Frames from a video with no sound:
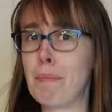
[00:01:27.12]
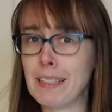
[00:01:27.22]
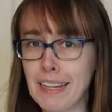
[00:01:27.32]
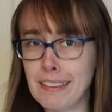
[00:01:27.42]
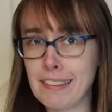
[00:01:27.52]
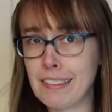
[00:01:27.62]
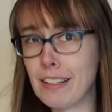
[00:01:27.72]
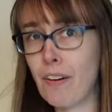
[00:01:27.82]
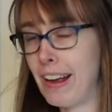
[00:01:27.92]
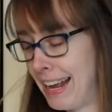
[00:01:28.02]
but let's
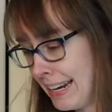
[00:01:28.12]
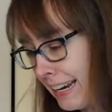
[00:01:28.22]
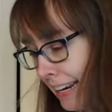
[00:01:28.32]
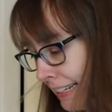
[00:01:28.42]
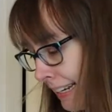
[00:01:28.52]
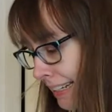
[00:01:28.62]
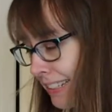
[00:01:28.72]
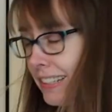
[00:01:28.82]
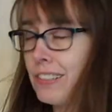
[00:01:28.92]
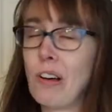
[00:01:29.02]
go ahead and get
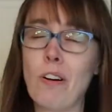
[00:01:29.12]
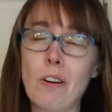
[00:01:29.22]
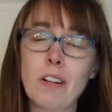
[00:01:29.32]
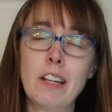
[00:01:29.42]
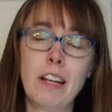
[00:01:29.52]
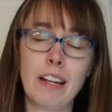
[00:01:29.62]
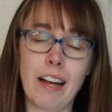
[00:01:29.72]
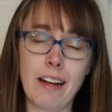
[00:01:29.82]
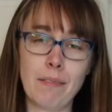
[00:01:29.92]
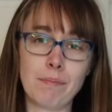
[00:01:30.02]
into this haul
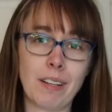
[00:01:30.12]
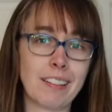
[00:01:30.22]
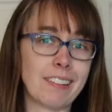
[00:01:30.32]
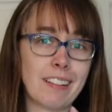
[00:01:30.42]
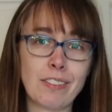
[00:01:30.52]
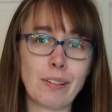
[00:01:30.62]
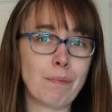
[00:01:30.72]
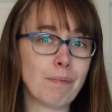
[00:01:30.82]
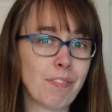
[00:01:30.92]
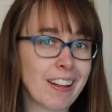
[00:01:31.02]
because um, there's
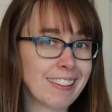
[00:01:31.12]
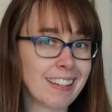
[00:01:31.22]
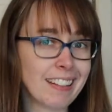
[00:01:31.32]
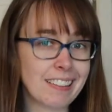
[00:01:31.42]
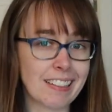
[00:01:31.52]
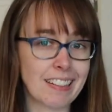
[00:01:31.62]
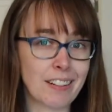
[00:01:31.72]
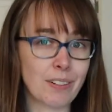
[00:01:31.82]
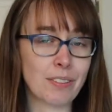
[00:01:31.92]
some fun things in here.